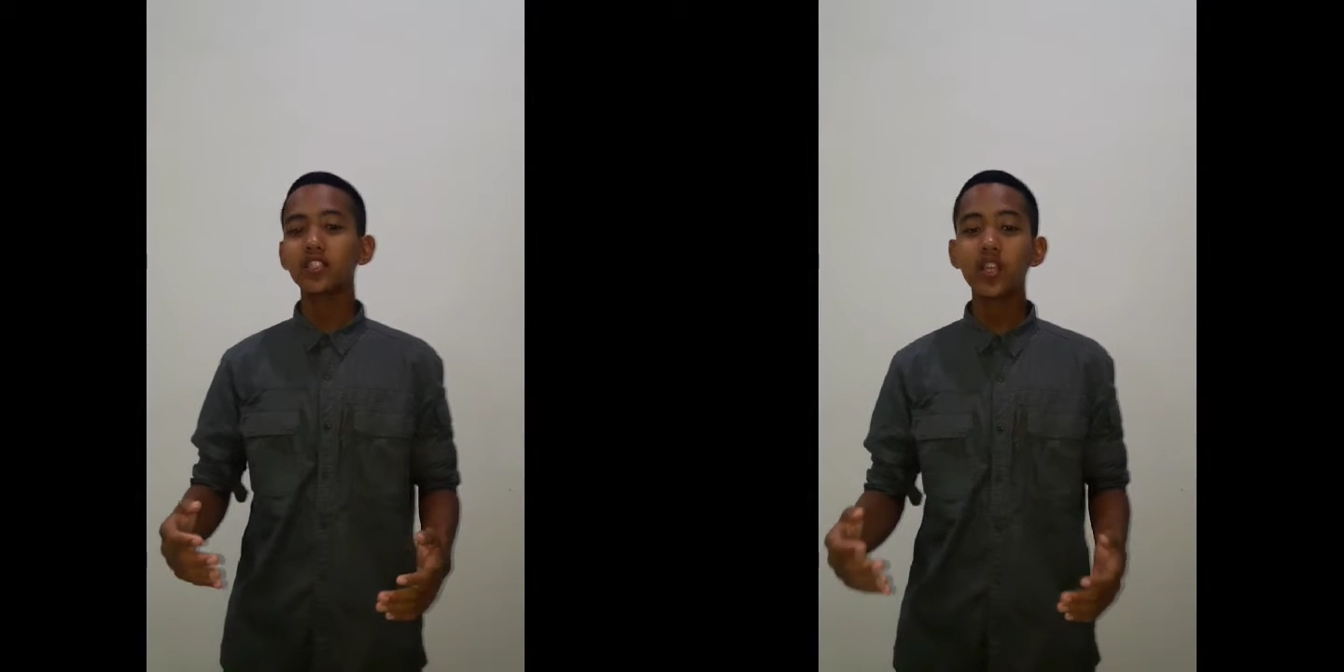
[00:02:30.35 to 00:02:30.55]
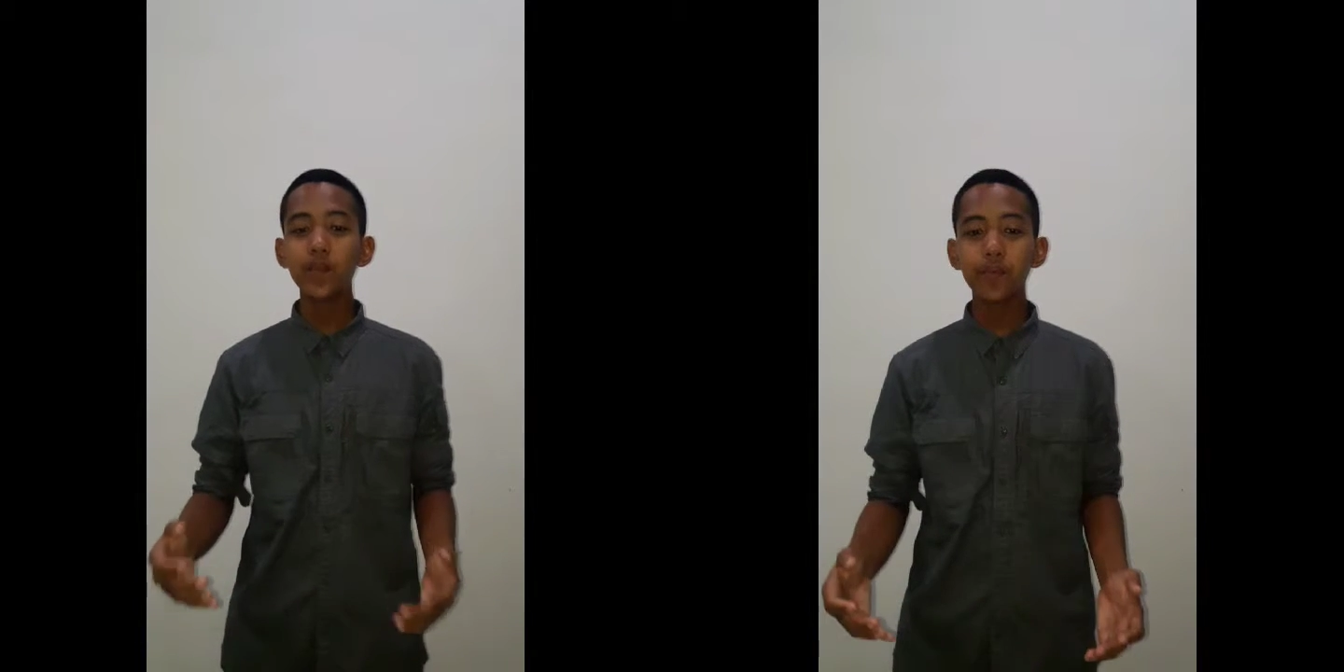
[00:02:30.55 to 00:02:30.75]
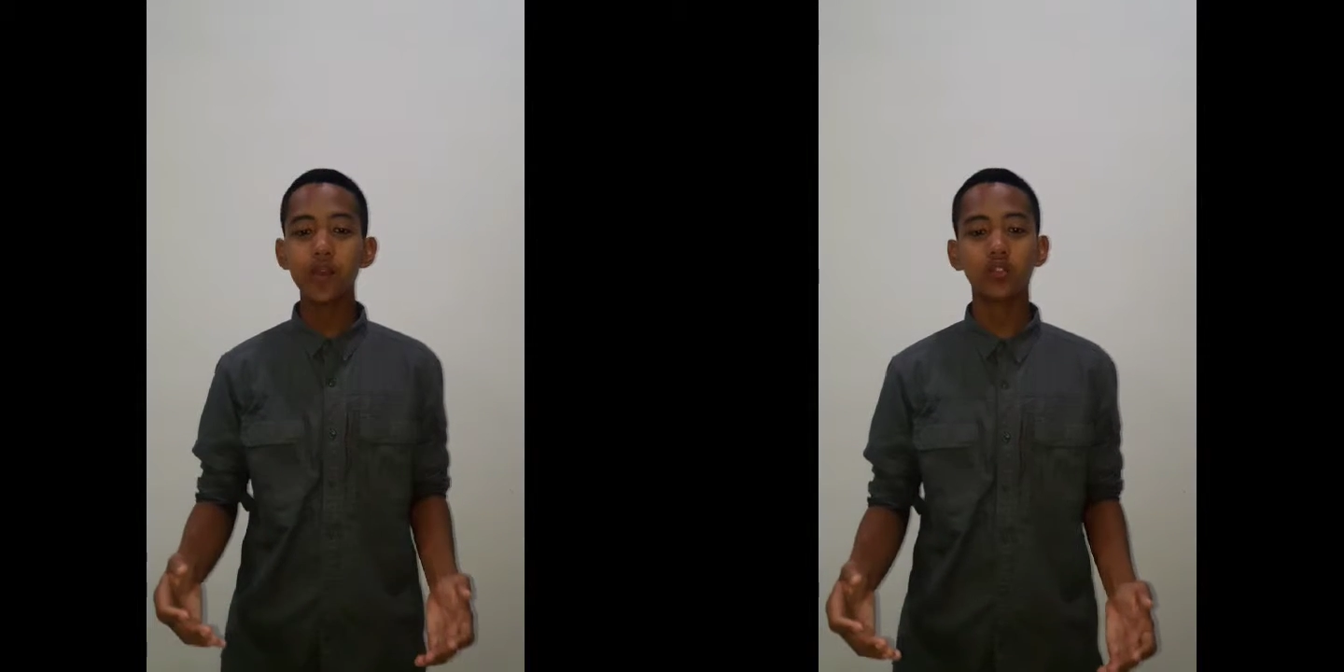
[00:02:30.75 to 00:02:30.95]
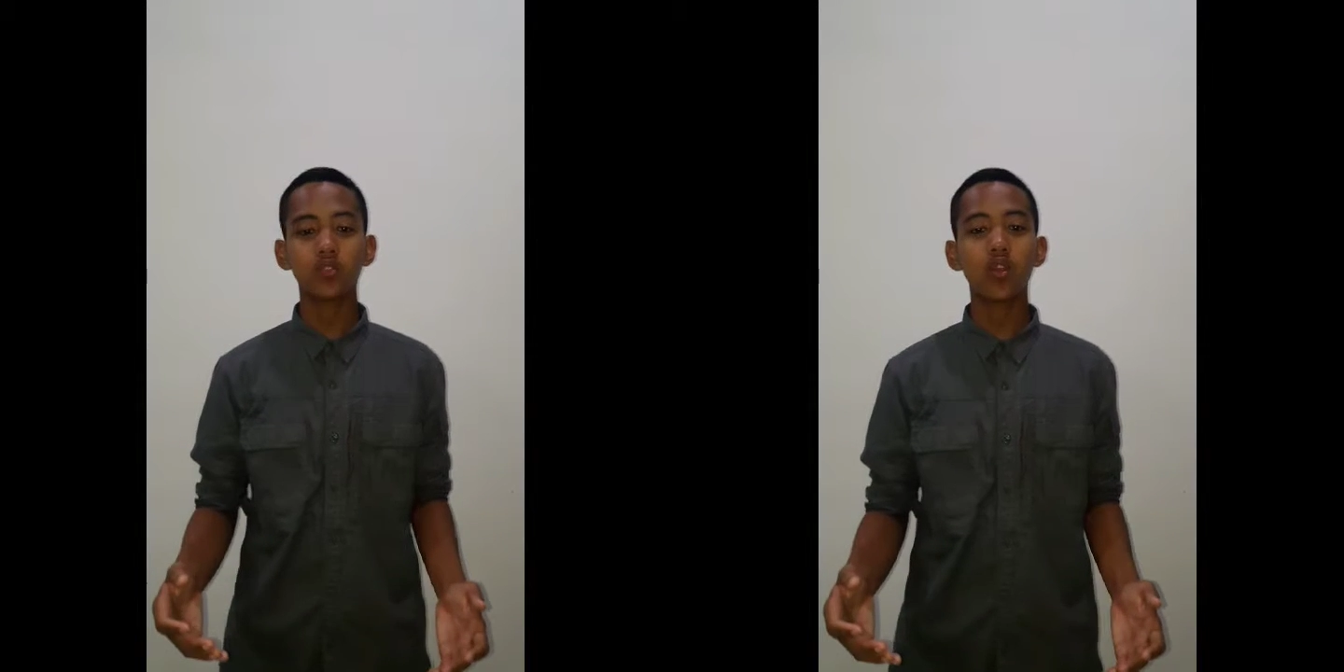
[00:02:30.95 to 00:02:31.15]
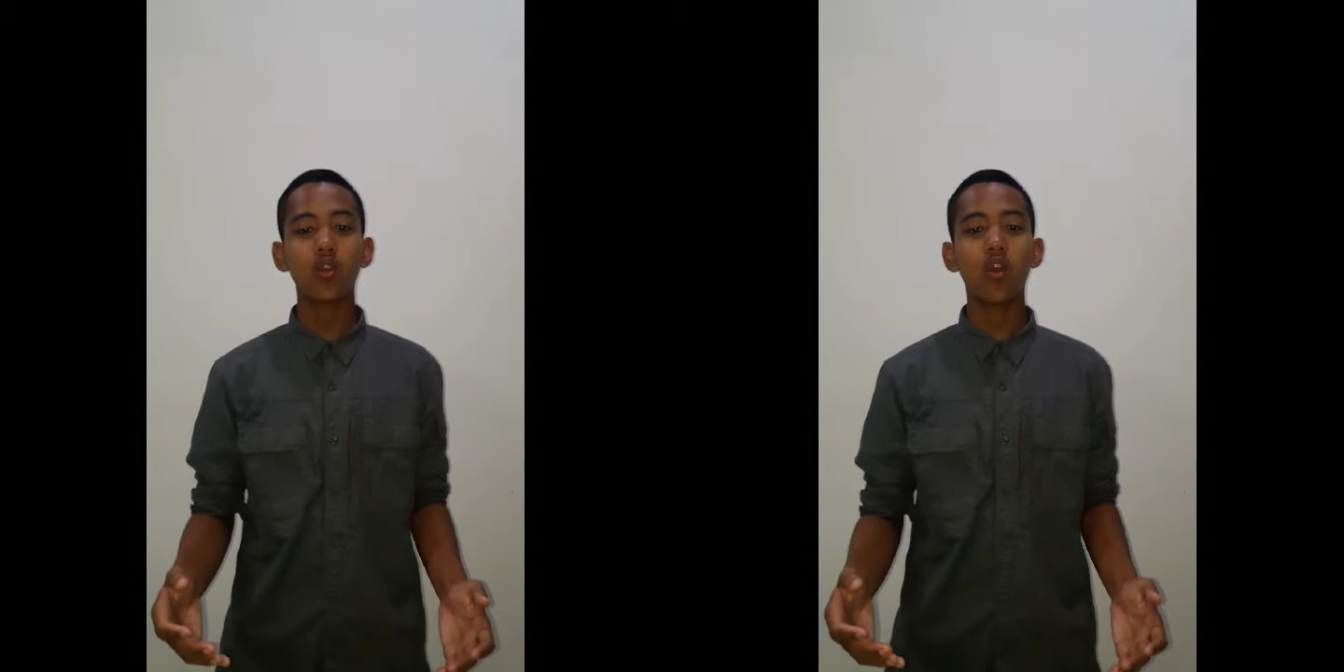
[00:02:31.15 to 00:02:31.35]

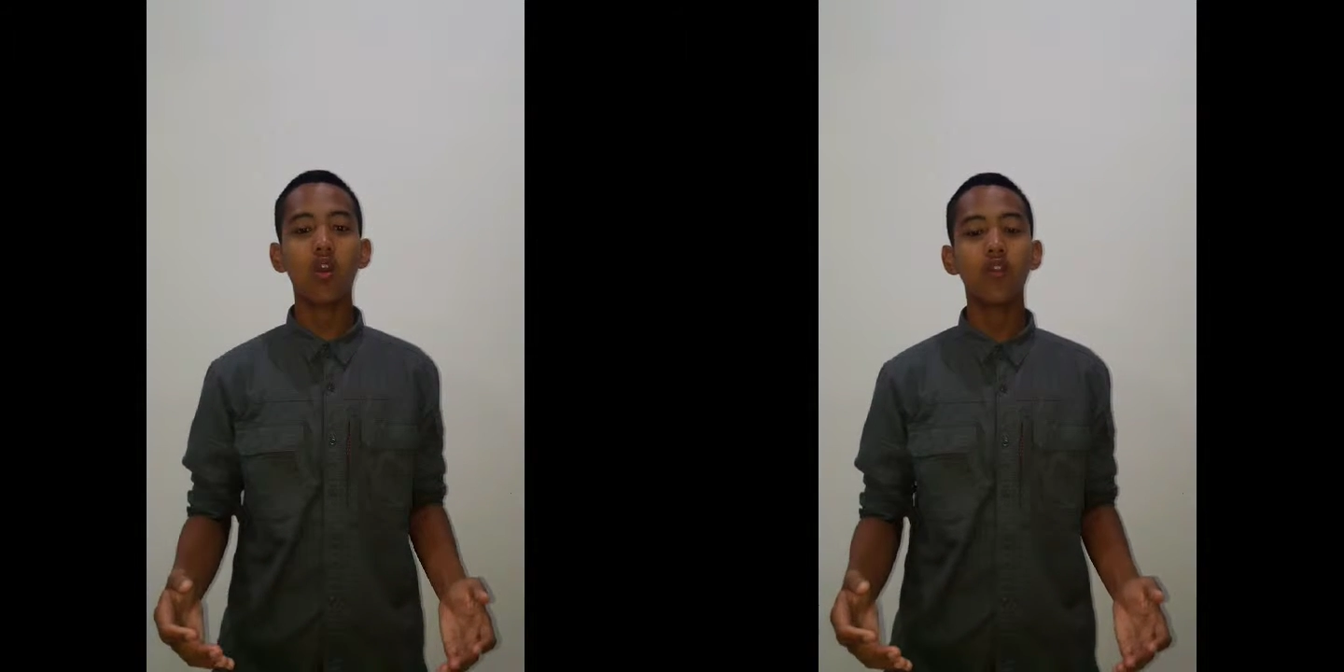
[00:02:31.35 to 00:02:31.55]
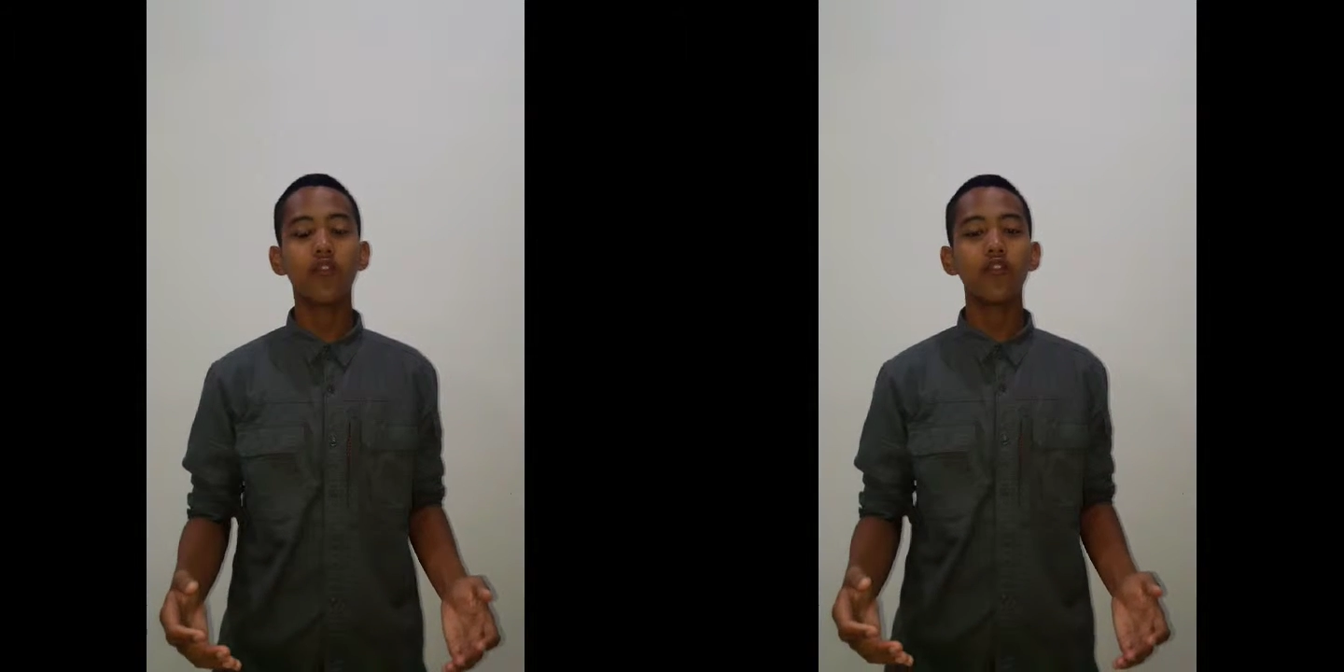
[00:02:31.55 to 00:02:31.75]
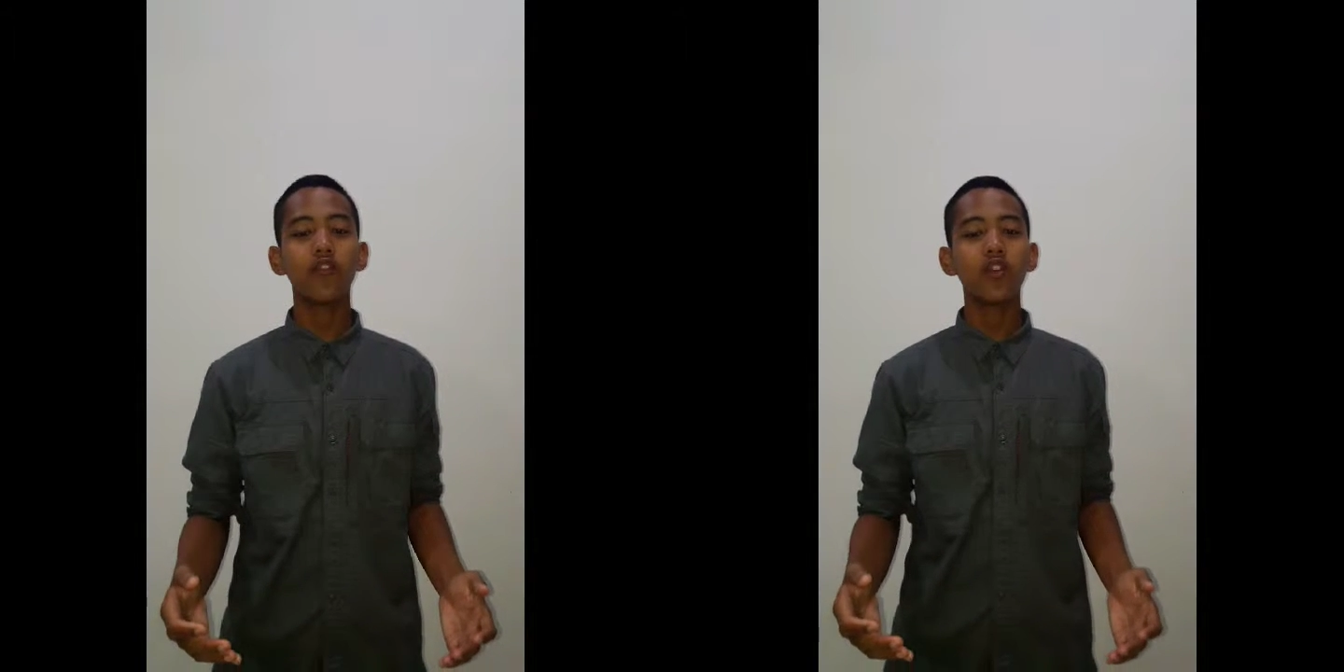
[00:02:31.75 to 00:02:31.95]
temperature of